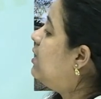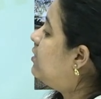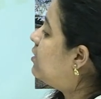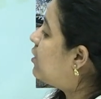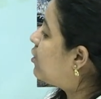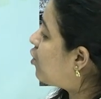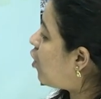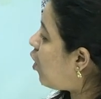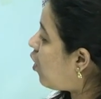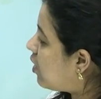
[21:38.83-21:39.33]

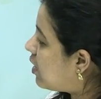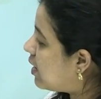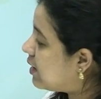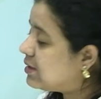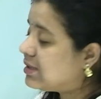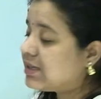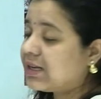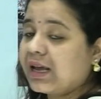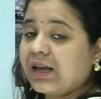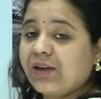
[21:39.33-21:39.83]
The rock
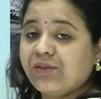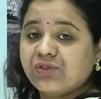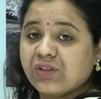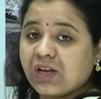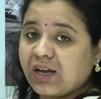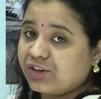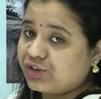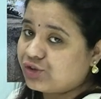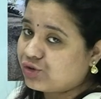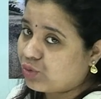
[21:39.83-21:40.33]
cut caves
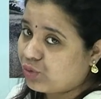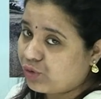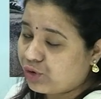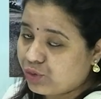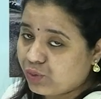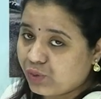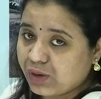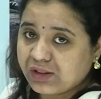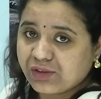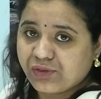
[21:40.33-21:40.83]
I showed
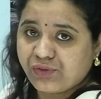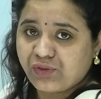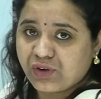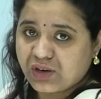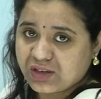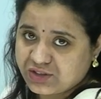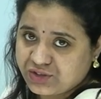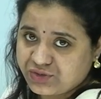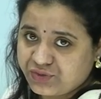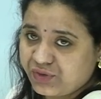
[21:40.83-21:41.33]
you in the
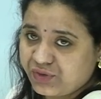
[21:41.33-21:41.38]
first